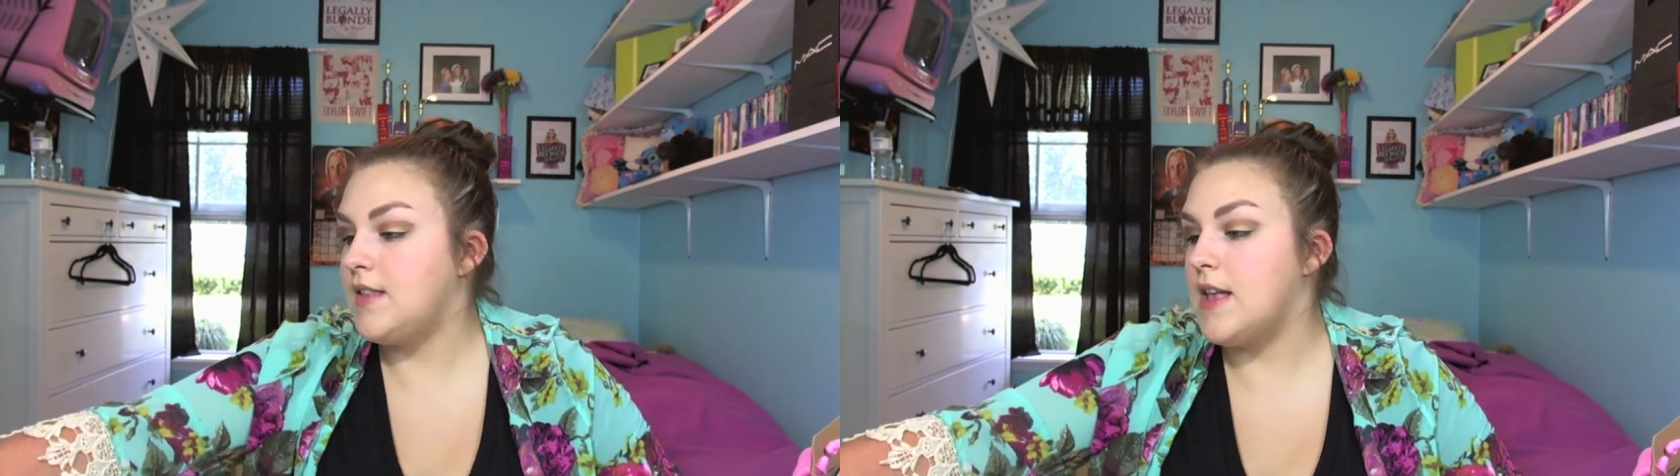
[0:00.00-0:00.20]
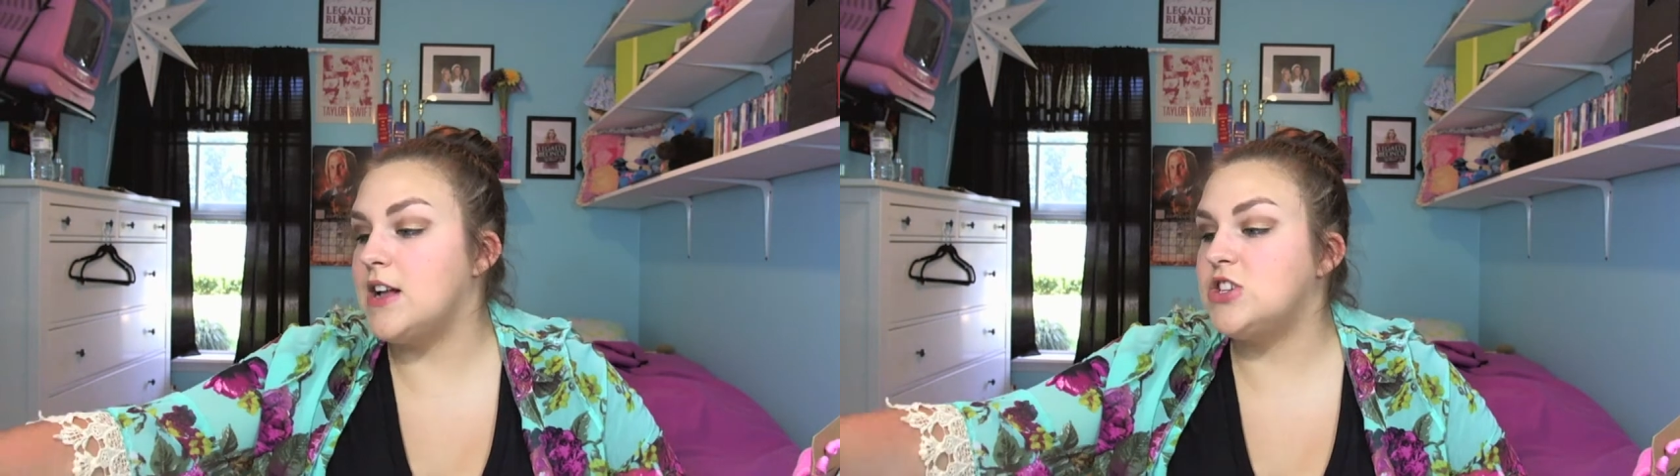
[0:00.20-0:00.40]

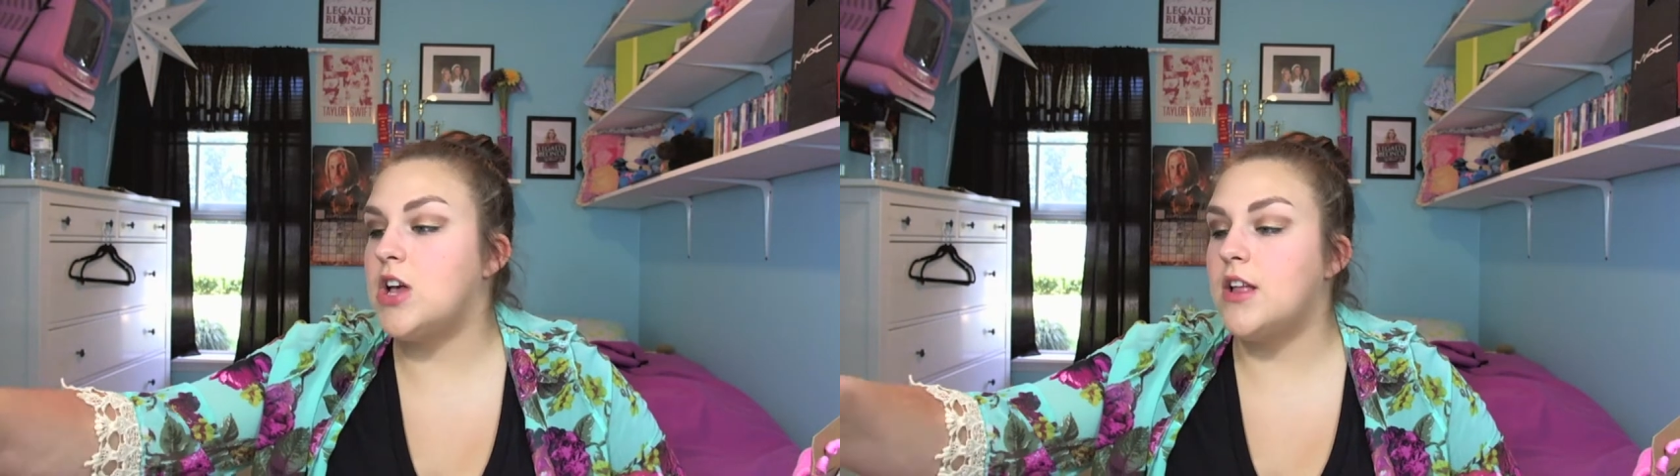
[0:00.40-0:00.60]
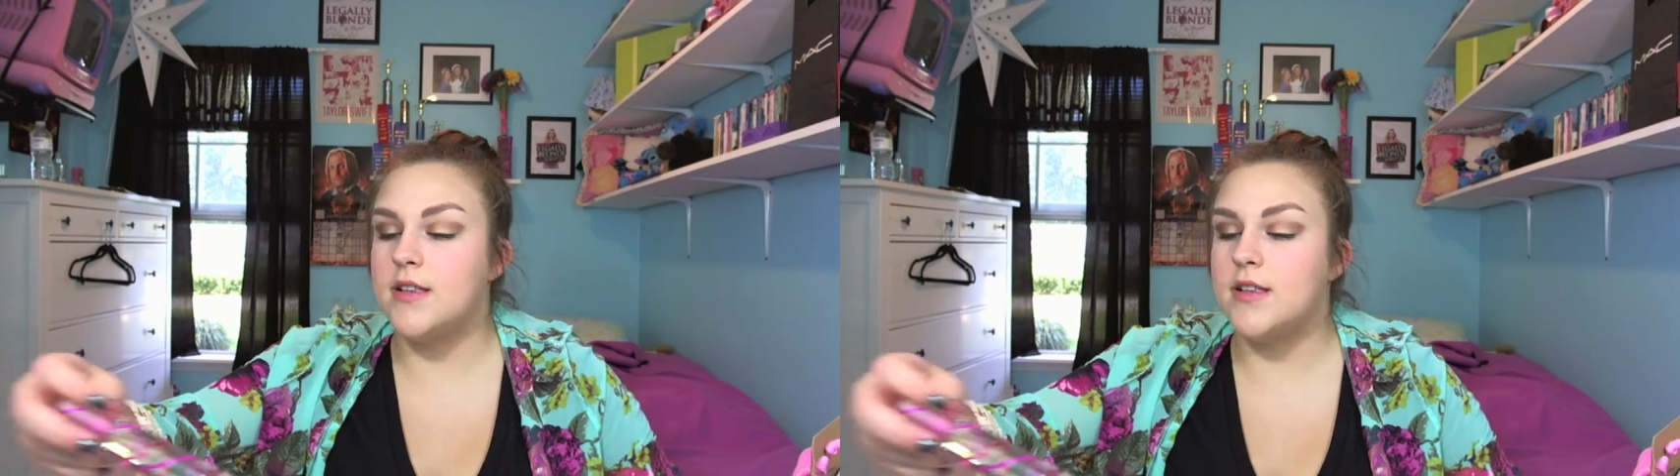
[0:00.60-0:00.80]
And I just
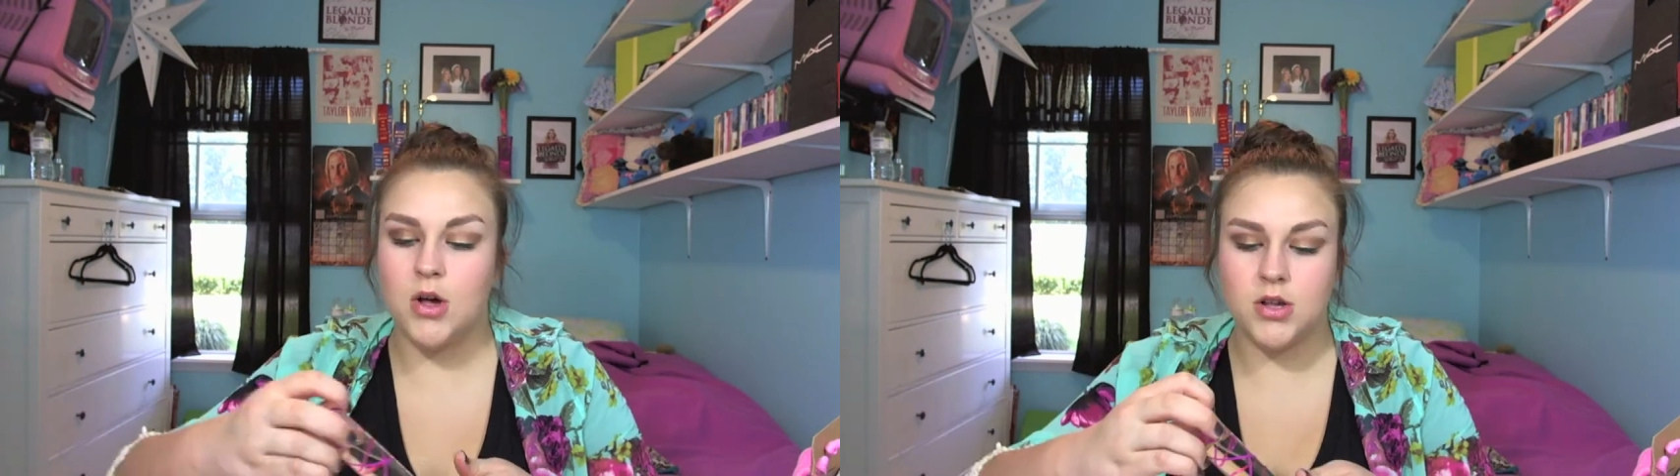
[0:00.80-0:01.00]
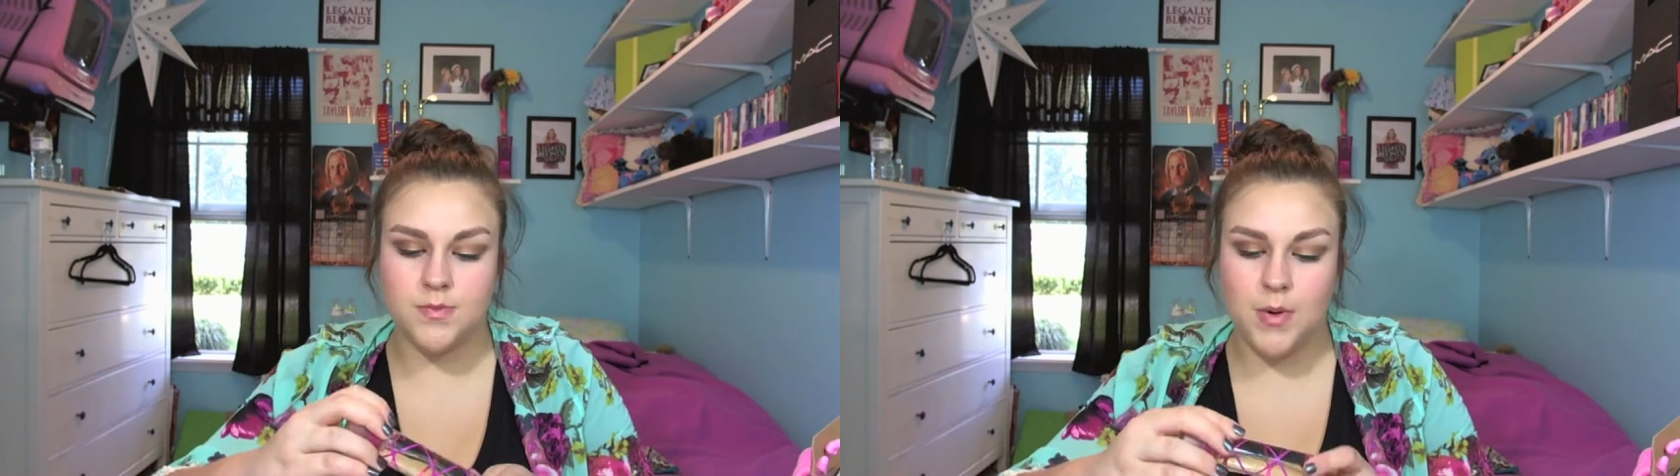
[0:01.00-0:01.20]
got the
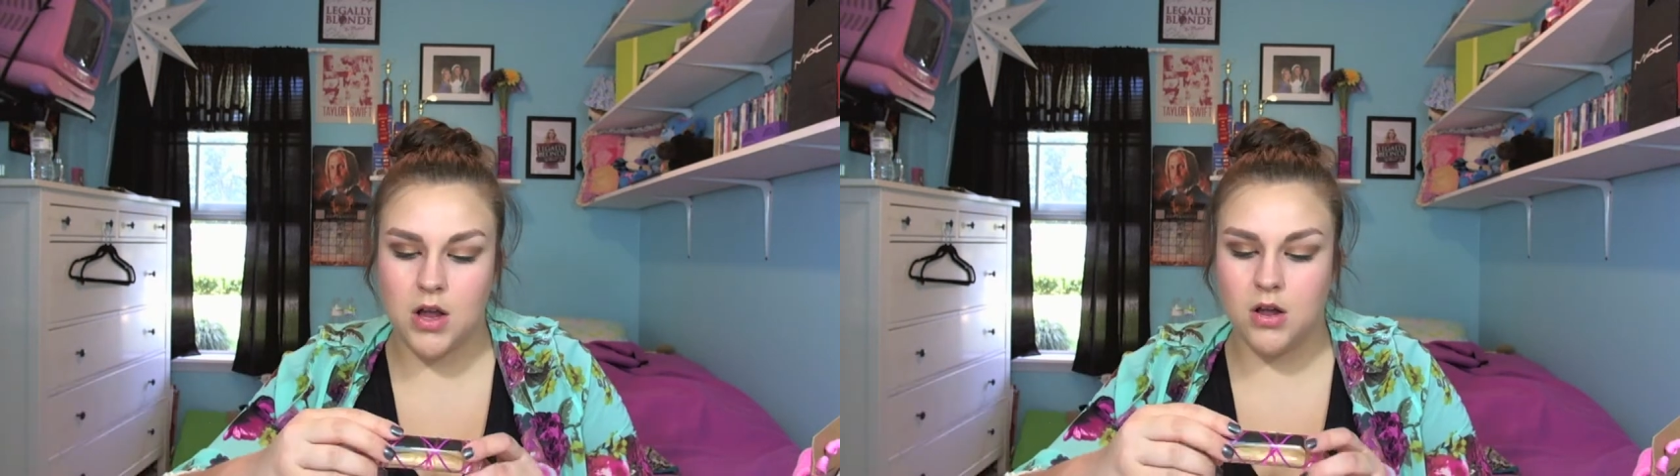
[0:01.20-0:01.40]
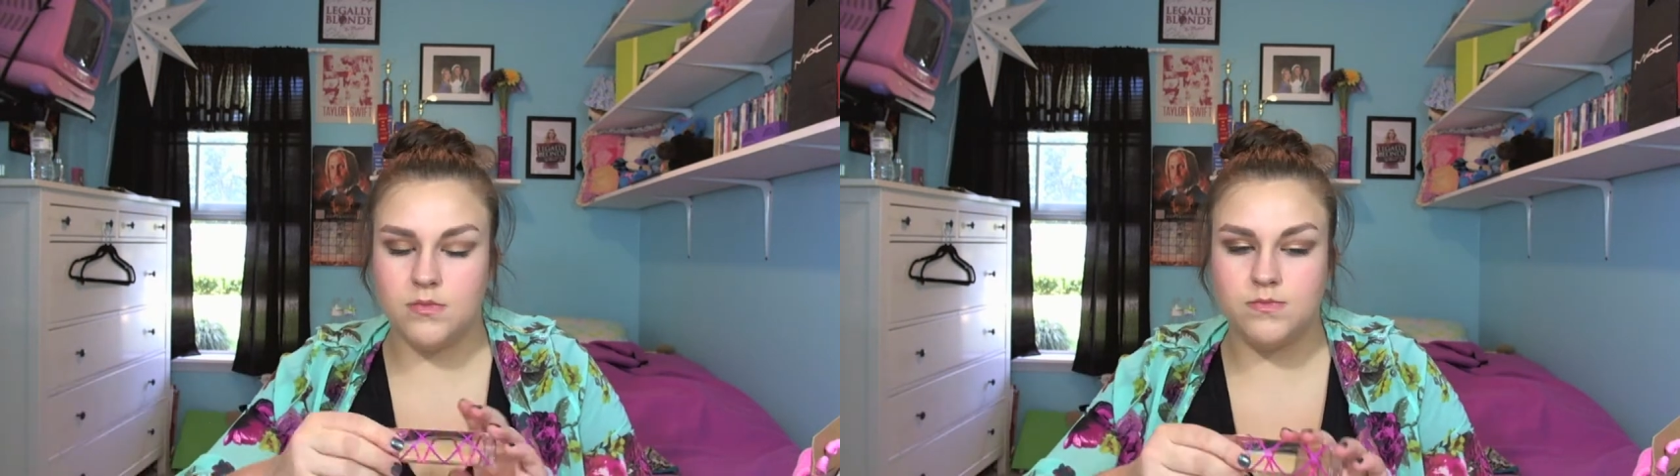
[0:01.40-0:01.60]
smallest bottle